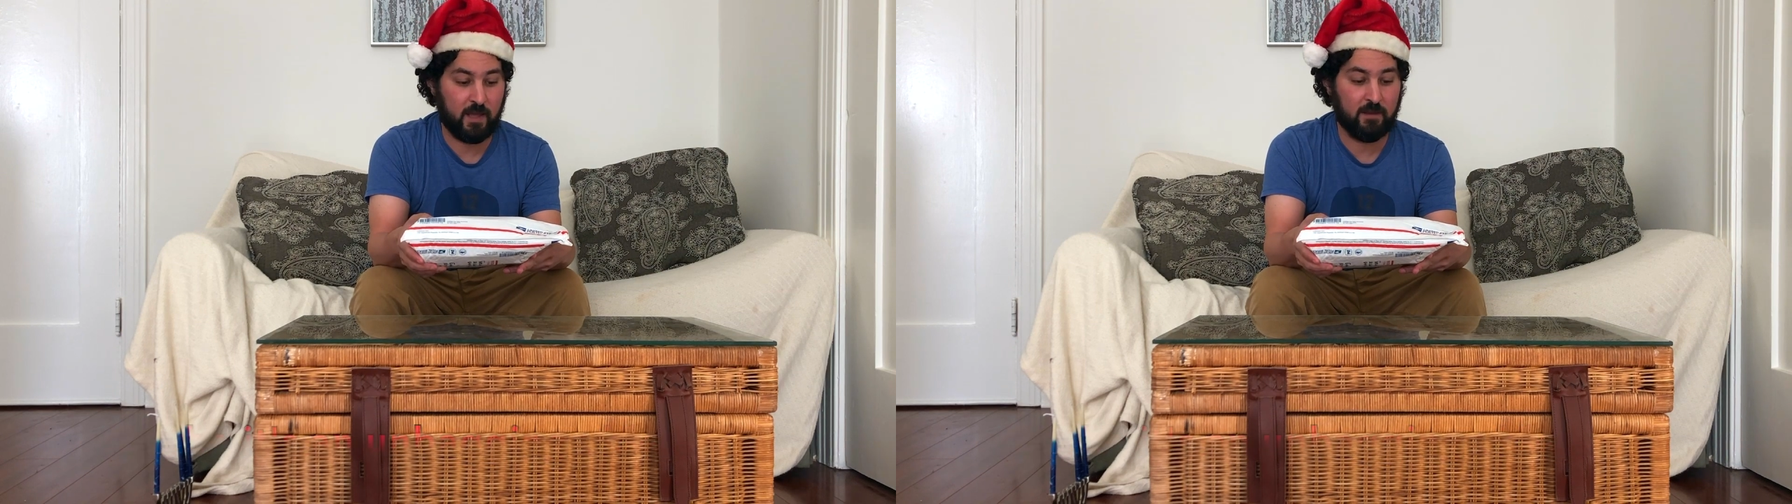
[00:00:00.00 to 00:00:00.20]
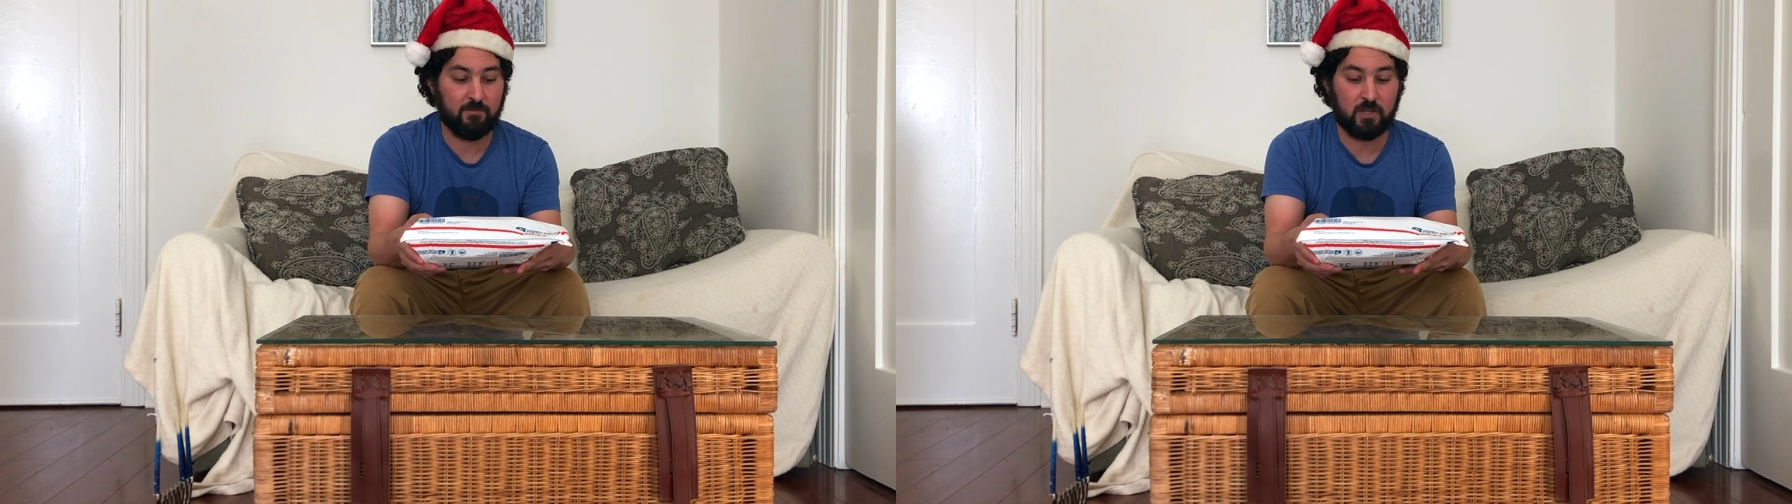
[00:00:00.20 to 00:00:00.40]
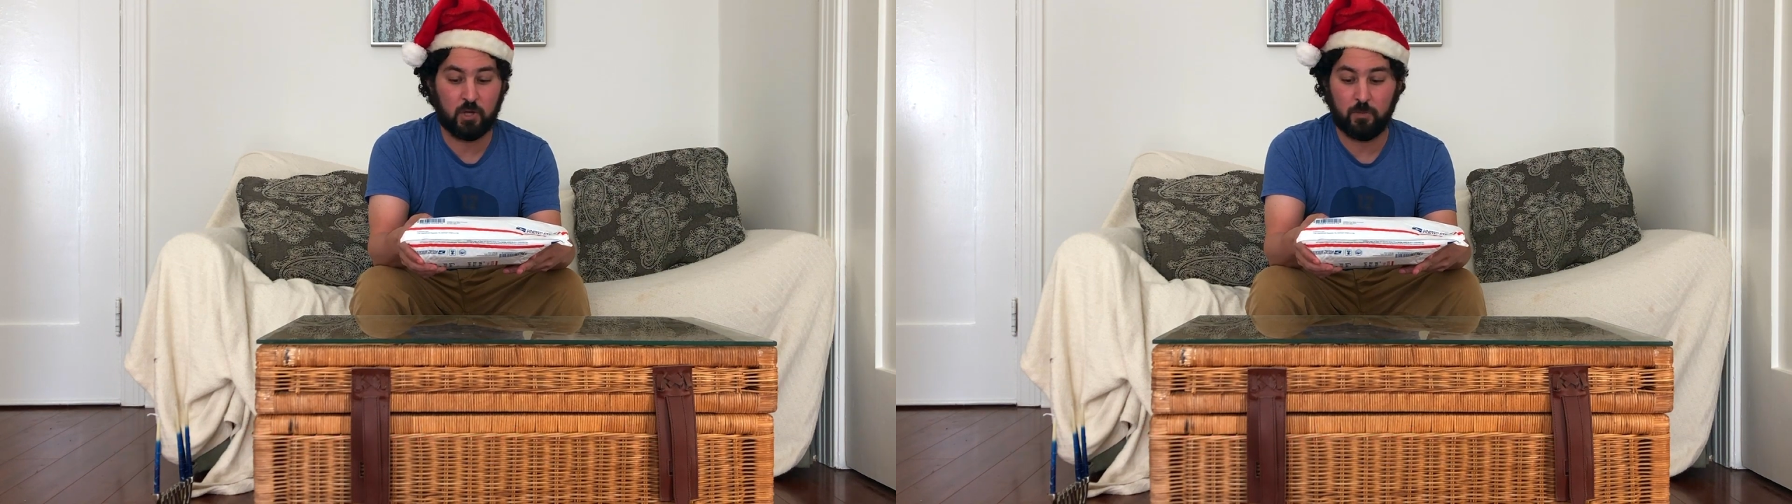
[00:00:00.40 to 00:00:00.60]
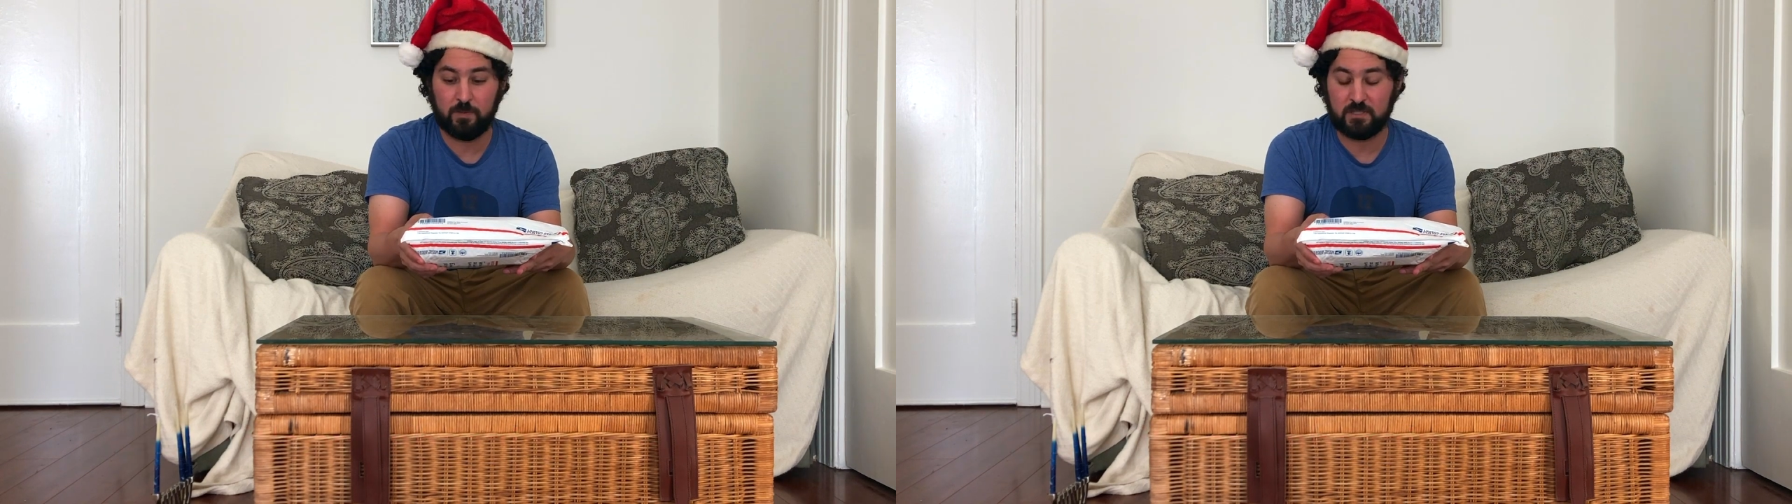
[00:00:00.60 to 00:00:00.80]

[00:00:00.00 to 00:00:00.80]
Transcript: envelope,